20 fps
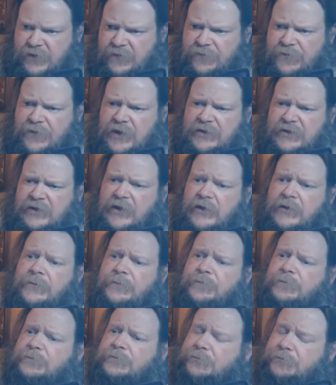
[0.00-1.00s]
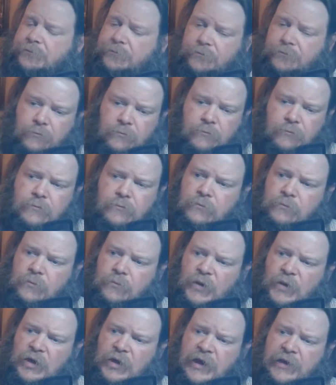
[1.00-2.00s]
Fichte
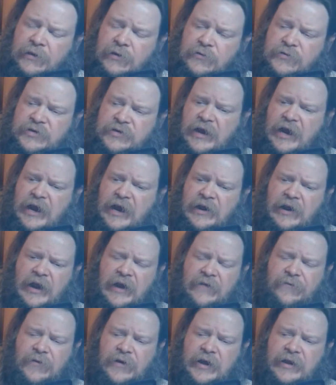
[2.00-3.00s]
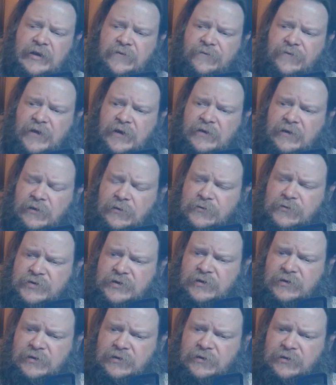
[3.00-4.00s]
and lose. I forget if Fichte
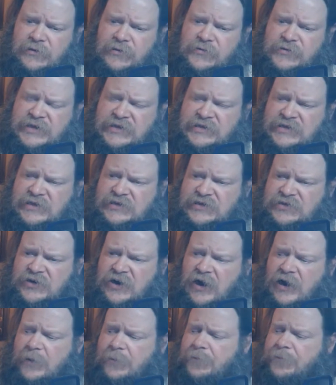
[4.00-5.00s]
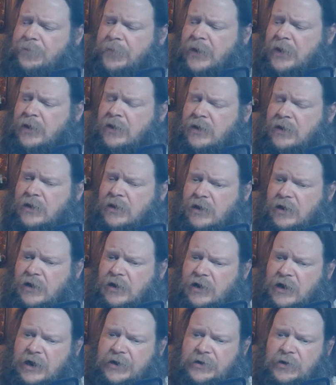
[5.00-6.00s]
loses his job.
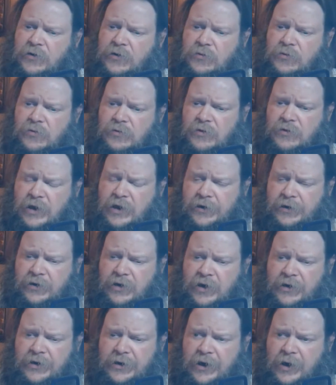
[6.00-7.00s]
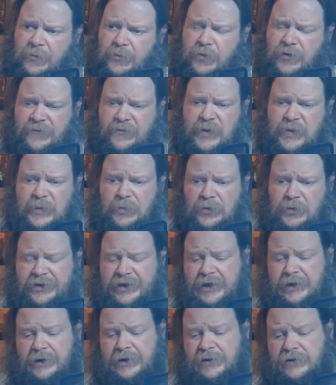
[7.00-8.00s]
I know a number of people
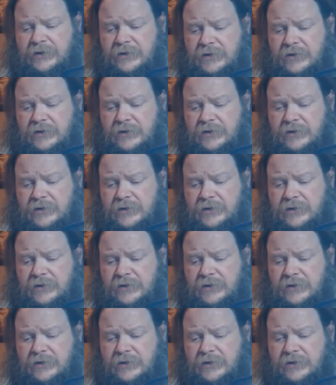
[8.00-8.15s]
did.